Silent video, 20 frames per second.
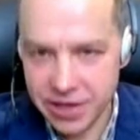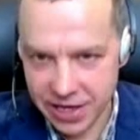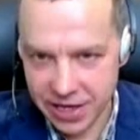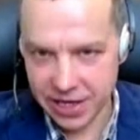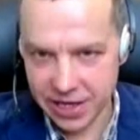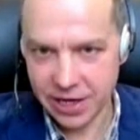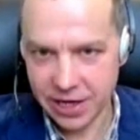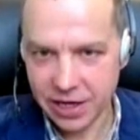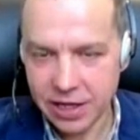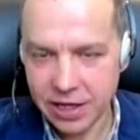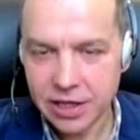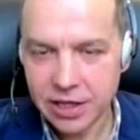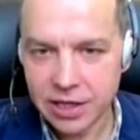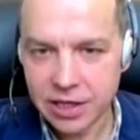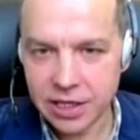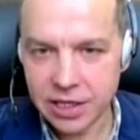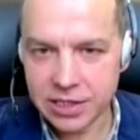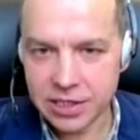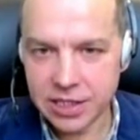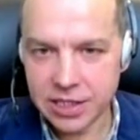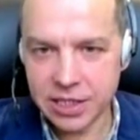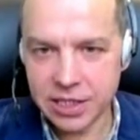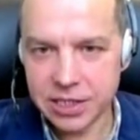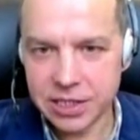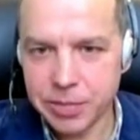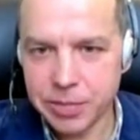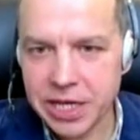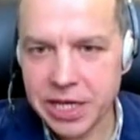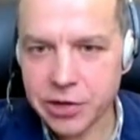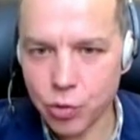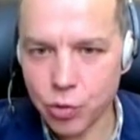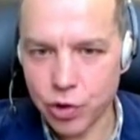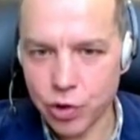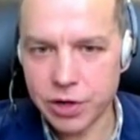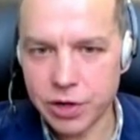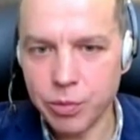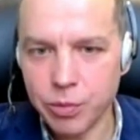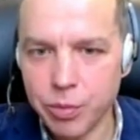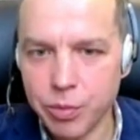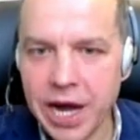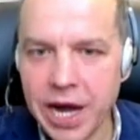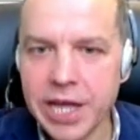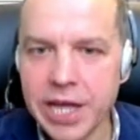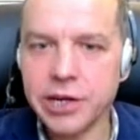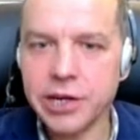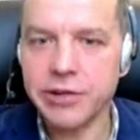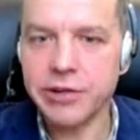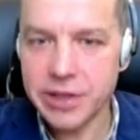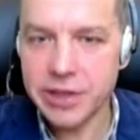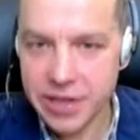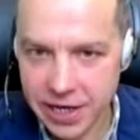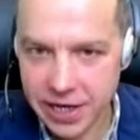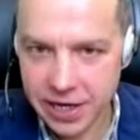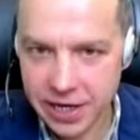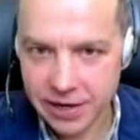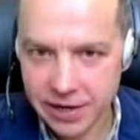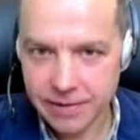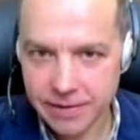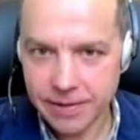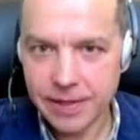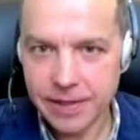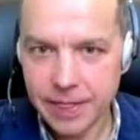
thinking. It's, it's a better word, binary thinking.